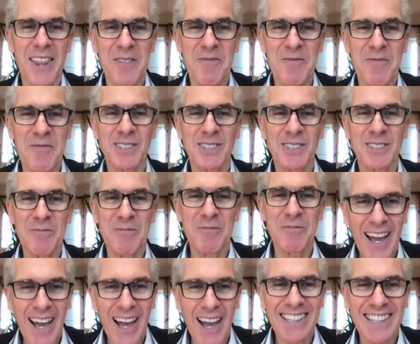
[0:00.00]
the most
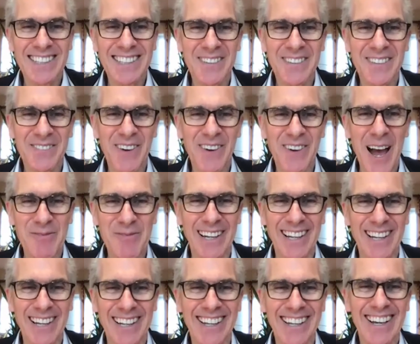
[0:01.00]
amazing
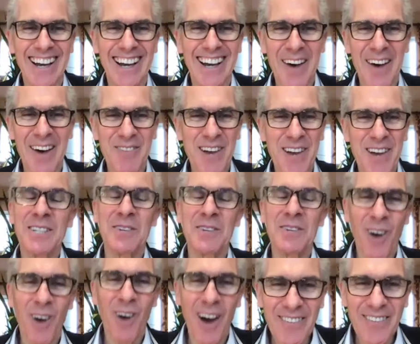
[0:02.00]
family,
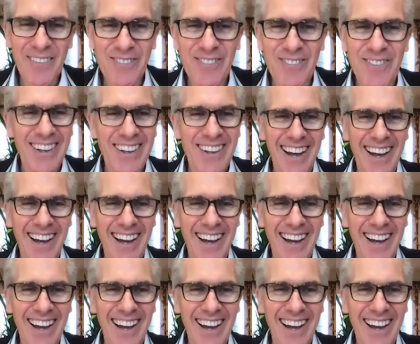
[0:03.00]
amazing wife.